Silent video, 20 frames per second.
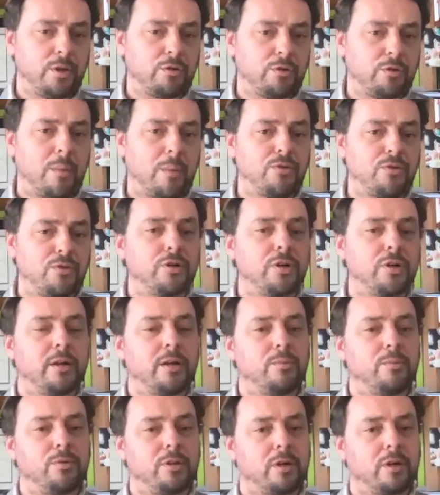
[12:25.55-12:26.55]
the crops are done to
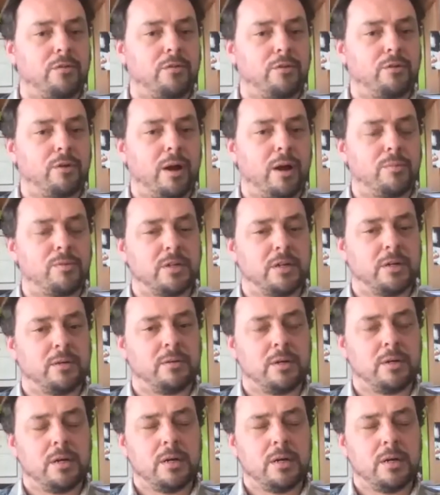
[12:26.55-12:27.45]
put the cover crops in